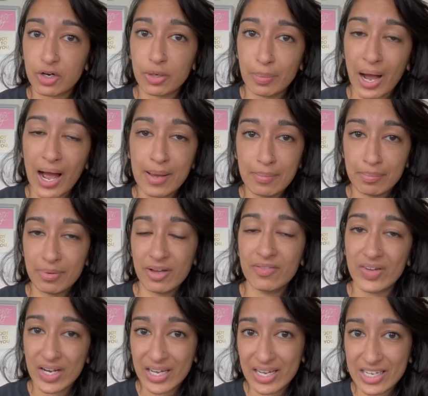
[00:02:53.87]
but I'm
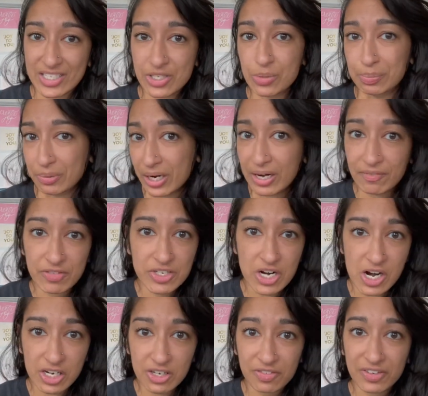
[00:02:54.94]
pivoting into brand
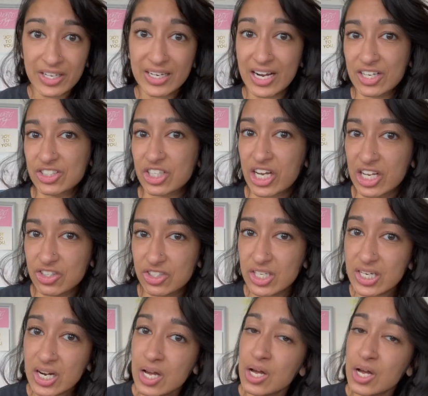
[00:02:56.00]
photography and education.